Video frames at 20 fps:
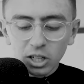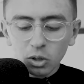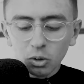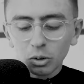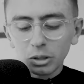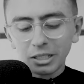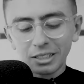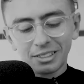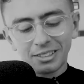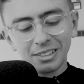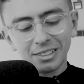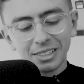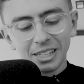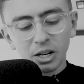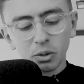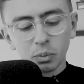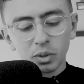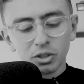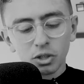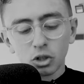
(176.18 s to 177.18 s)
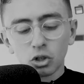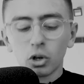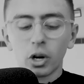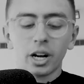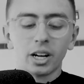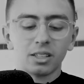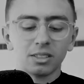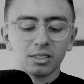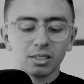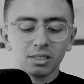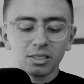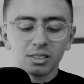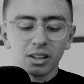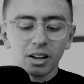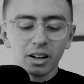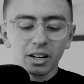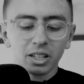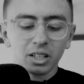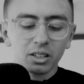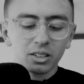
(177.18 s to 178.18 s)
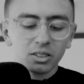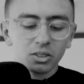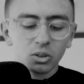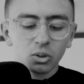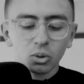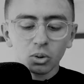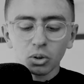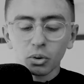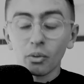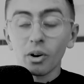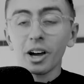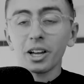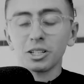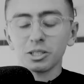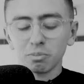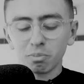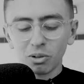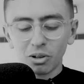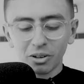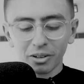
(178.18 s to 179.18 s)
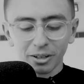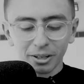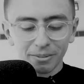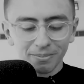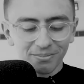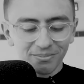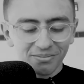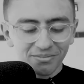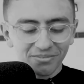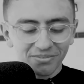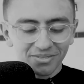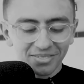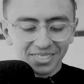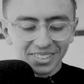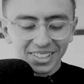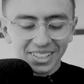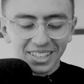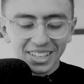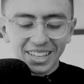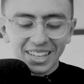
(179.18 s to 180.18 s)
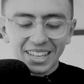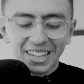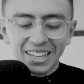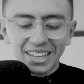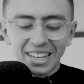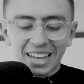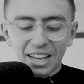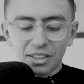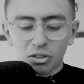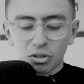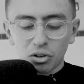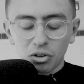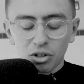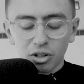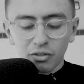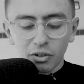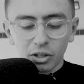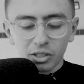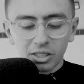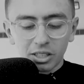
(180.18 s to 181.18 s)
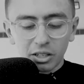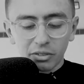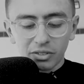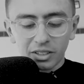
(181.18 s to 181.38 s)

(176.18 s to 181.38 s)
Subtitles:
Will I sit down with the Trading Society or the Writer's Block? At the University of